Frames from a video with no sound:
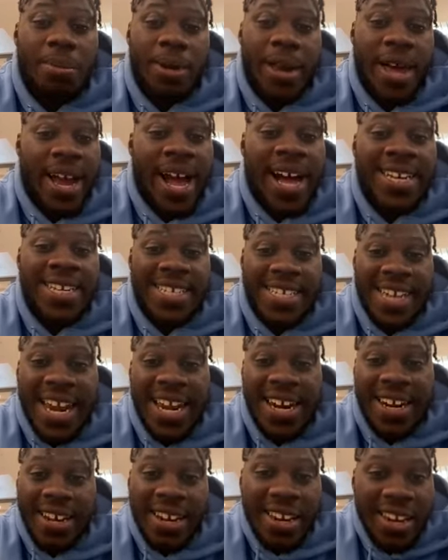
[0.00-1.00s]
Like, I
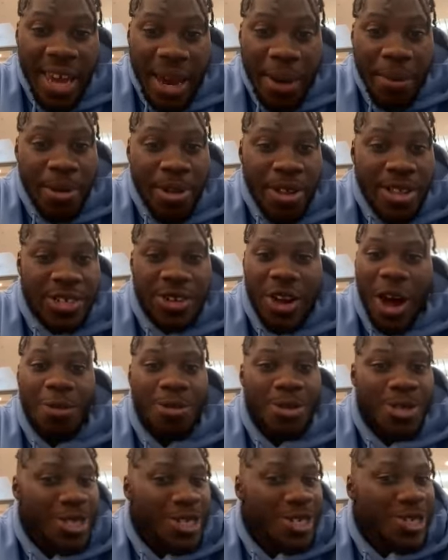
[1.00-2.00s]
stayed in the neighborhood, so I
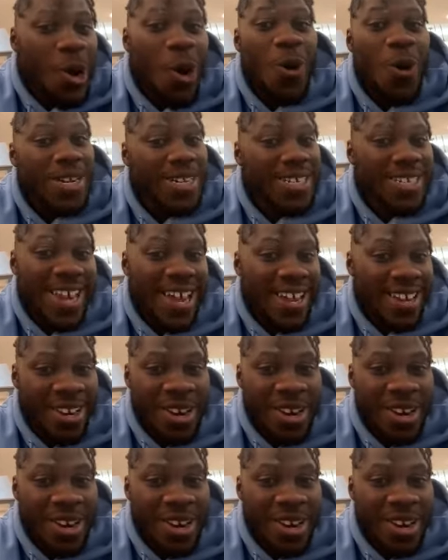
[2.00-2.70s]
would just go inside,